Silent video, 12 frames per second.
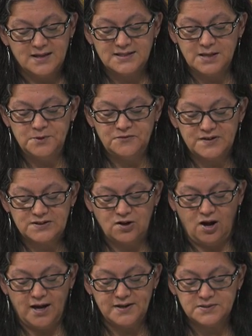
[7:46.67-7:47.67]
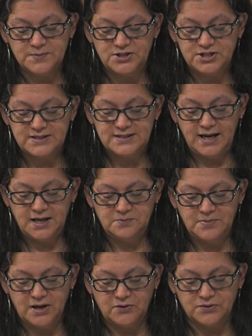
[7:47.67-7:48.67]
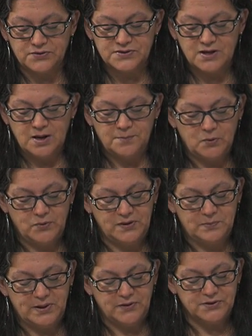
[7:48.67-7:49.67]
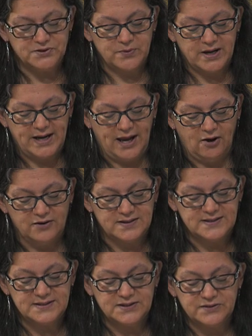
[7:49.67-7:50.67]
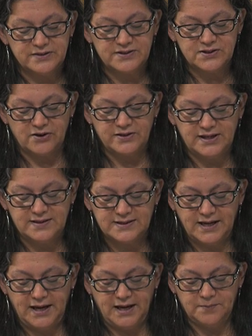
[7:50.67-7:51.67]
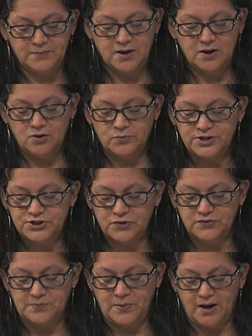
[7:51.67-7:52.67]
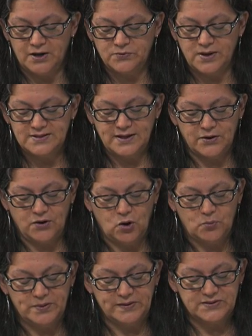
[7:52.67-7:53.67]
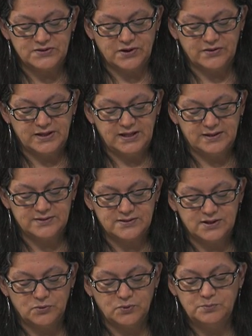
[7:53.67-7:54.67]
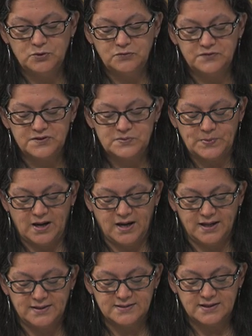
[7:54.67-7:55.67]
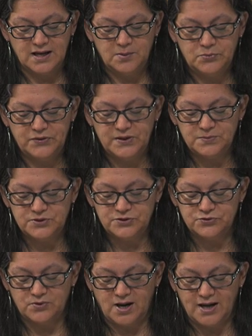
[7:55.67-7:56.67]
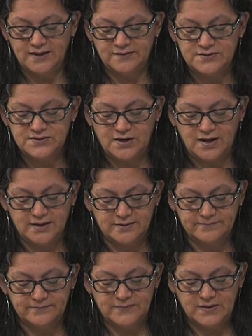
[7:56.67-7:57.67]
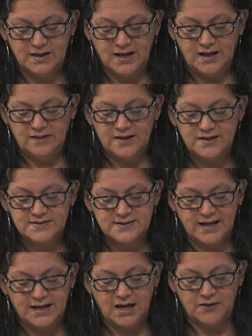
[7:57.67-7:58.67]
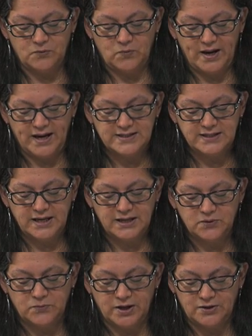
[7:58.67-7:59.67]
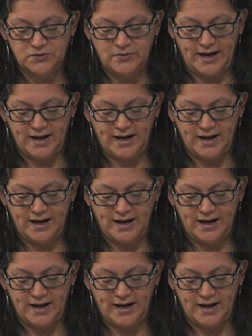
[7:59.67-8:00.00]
Some of us caught as much as 10 barrels, but when the barrels ran out and still the sardines came, we showed the padres how to open the sardines, remove the spines, put them to dry in the sun. This they gave away to anyone who